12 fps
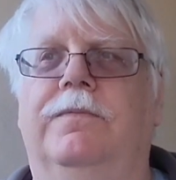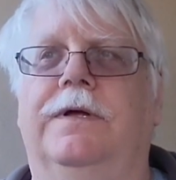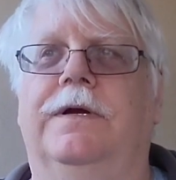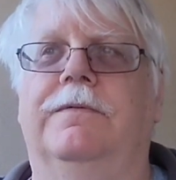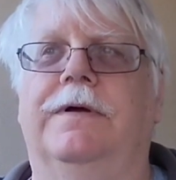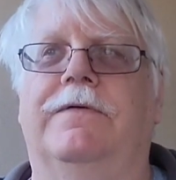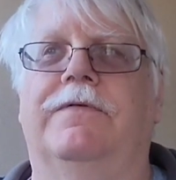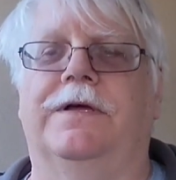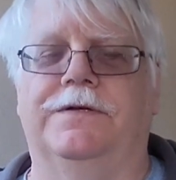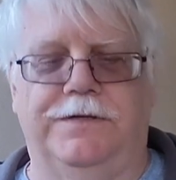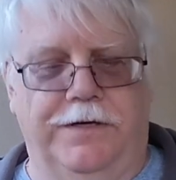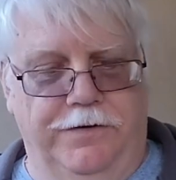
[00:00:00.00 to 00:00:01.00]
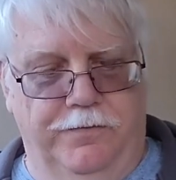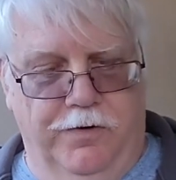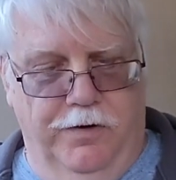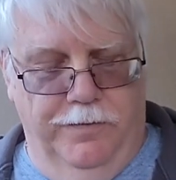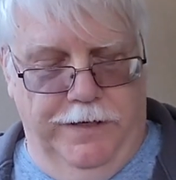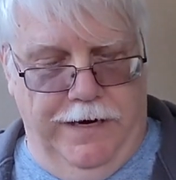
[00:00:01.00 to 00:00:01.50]
I'm having a senior
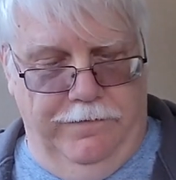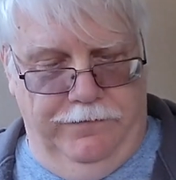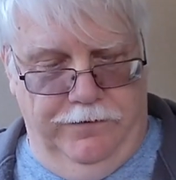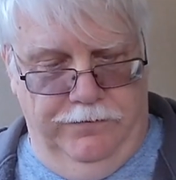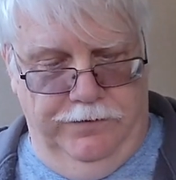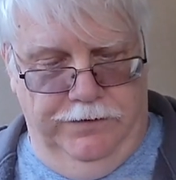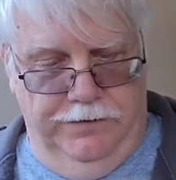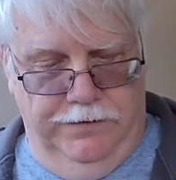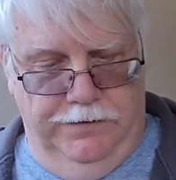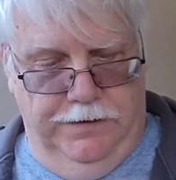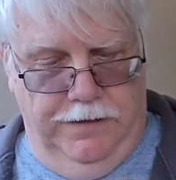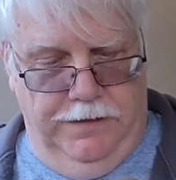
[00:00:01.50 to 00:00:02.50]
moment, after it was